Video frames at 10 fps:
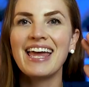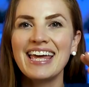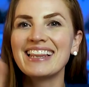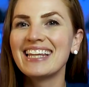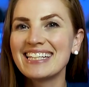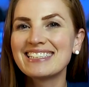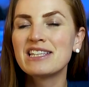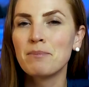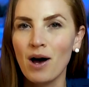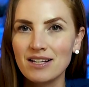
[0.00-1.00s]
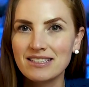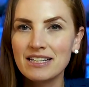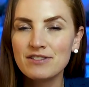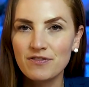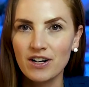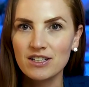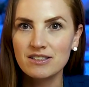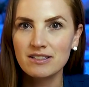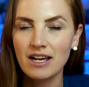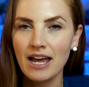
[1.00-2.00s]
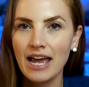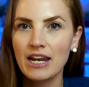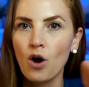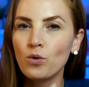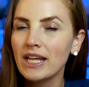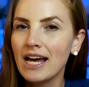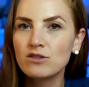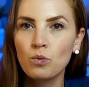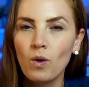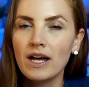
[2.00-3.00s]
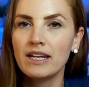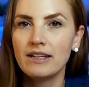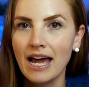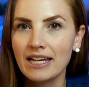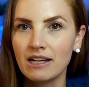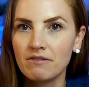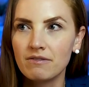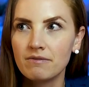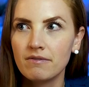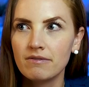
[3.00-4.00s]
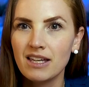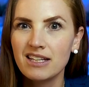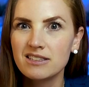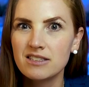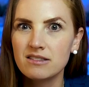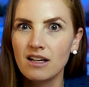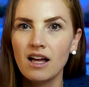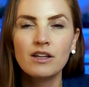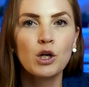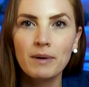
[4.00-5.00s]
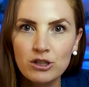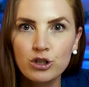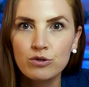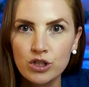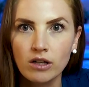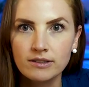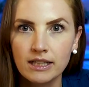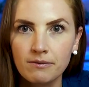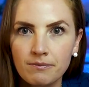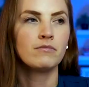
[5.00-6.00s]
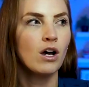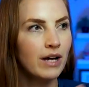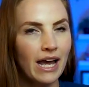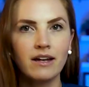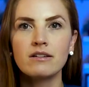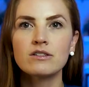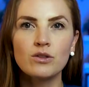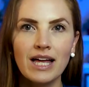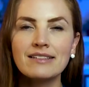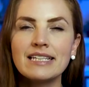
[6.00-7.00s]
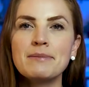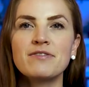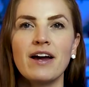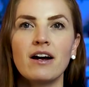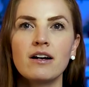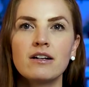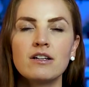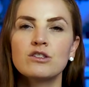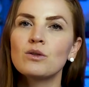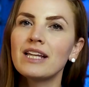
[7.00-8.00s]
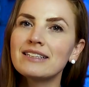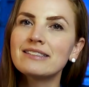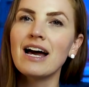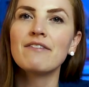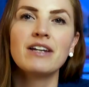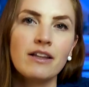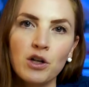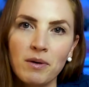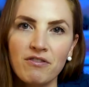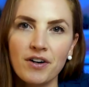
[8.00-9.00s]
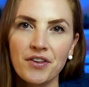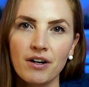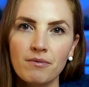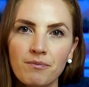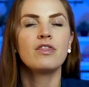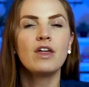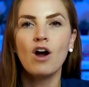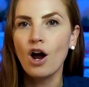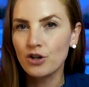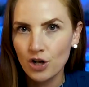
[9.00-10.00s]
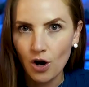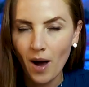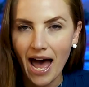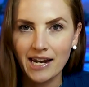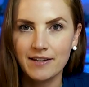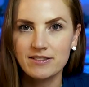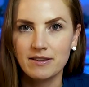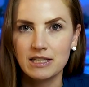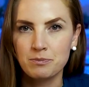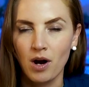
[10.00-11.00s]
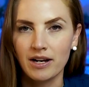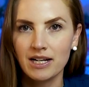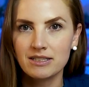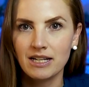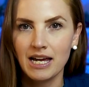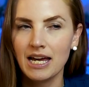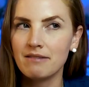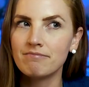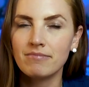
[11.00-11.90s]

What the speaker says: It lists the positives first, and it only has one negative, that it's a little bit too salty. Okay, so that seems fair. So let's dive in a little bit further. There are no additives in this product, and